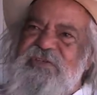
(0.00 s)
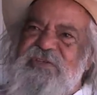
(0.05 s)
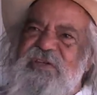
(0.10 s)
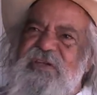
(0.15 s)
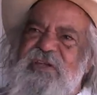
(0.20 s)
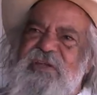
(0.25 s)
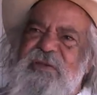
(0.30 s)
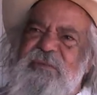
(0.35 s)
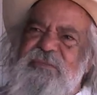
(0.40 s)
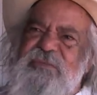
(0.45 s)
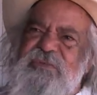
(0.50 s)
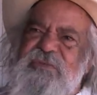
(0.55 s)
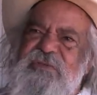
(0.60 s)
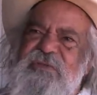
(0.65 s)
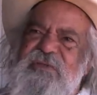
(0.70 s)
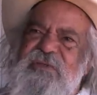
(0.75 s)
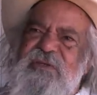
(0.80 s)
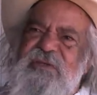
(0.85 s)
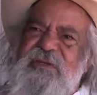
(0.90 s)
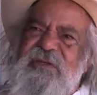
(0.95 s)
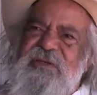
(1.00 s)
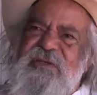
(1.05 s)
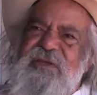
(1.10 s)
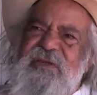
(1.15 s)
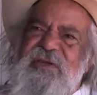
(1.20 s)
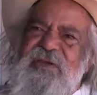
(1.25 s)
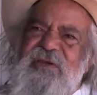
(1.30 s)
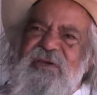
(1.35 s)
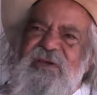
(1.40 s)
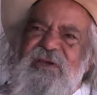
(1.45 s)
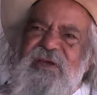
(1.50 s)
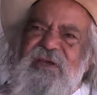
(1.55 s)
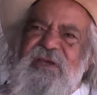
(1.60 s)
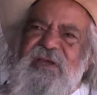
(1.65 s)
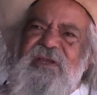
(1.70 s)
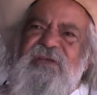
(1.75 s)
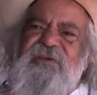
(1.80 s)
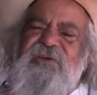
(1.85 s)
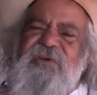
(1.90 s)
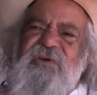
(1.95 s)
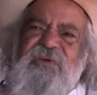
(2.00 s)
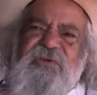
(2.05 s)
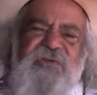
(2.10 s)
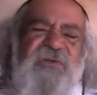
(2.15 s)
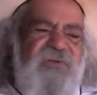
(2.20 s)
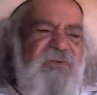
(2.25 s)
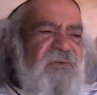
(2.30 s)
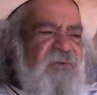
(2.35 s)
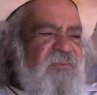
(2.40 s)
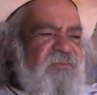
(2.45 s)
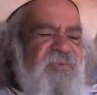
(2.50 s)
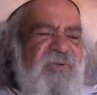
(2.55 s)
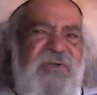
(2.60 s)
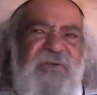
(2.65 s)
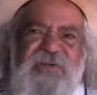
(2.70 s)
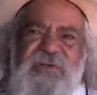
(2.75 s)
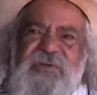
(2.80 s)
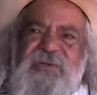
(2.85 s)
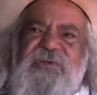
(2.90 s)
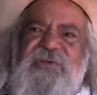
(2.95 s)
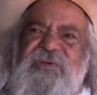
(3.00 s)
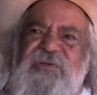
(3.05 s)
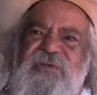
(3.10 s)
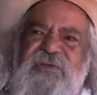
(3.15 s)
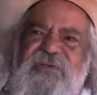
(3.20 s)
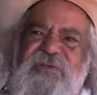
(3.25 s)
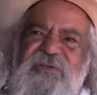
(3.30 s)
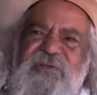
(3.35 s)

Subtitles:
jams and not to pollute